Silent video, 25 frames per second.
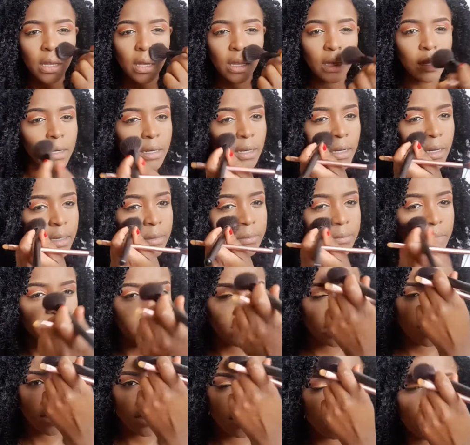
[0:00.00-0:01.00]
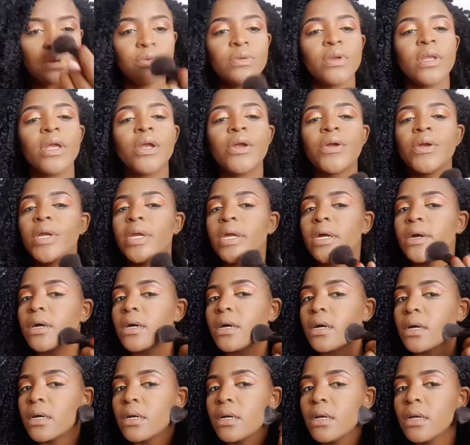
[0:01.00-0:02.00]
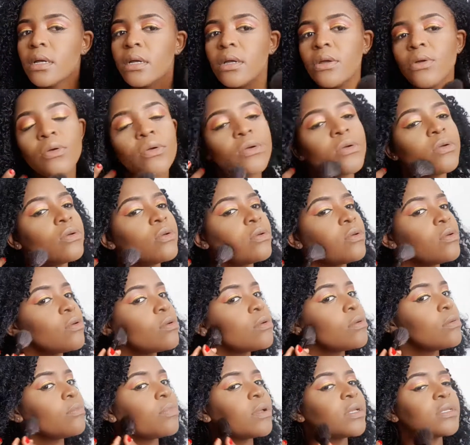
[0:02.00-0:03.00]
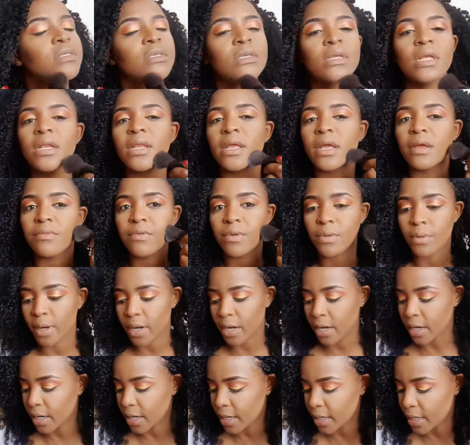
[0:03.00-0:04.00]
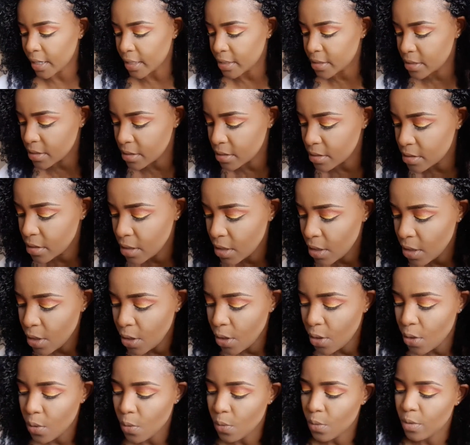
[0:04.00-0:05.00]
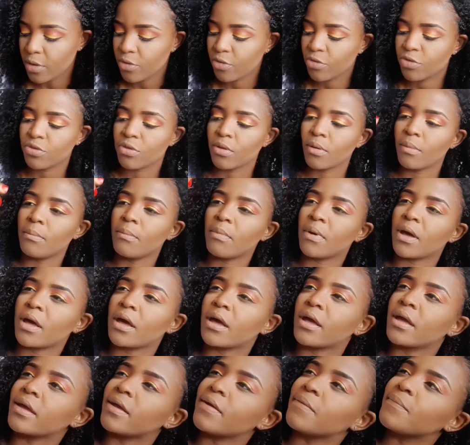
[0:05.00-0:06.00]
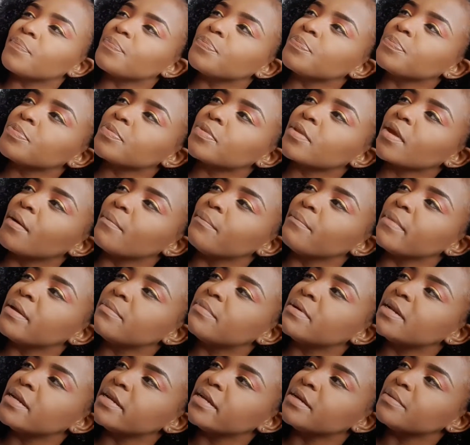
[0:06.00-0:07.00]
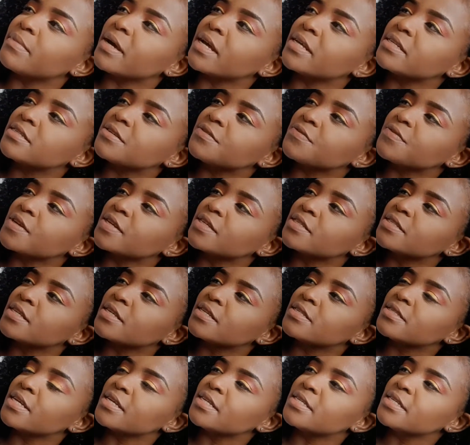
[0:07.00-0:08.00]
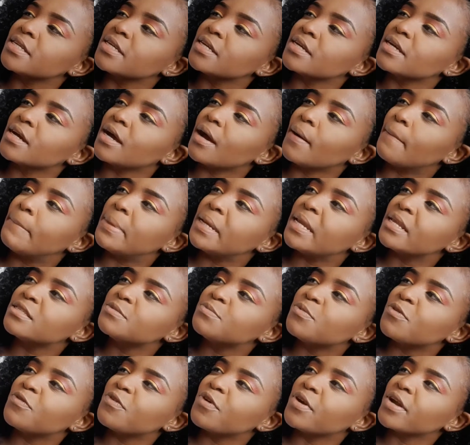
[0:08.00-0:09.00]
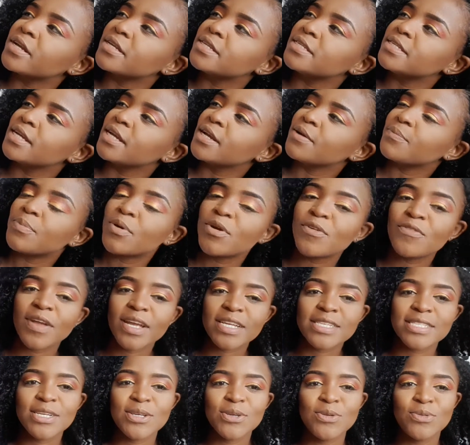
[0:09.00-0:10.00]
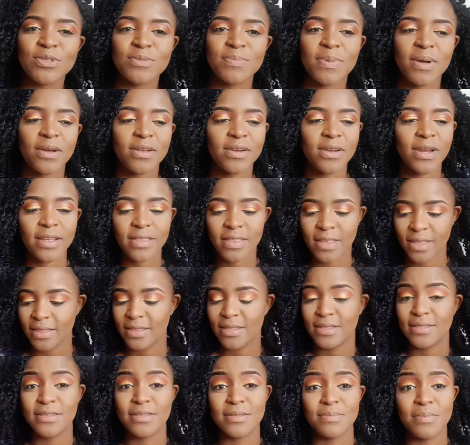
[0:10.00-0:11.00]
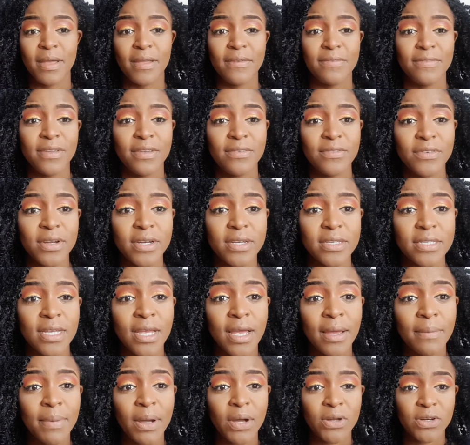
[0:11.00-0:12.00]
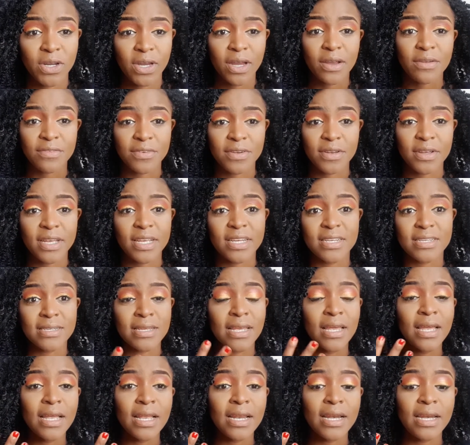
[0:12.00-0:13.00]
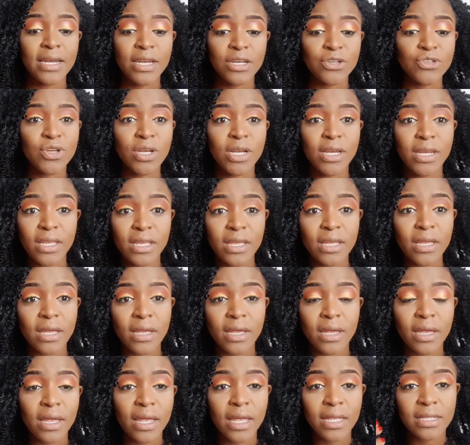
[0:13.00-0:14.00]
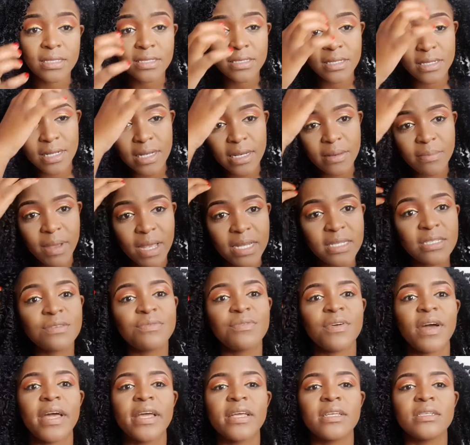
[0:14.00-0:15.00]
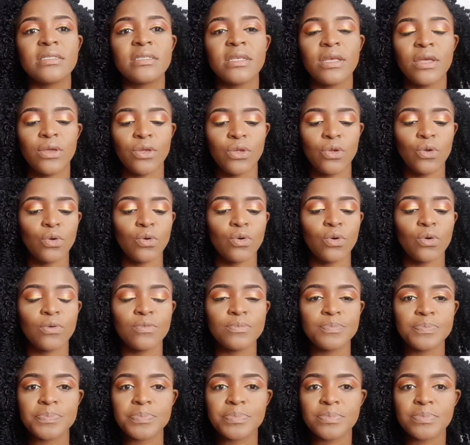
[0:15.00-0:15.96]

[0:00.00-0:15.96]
and like my T-zone area, basically everywhere I highlighted with my Maybelline Master Fix Setting Plus Perfecting Loose Powder. I think this is my favorite powder ever. It literally instantly mattifies your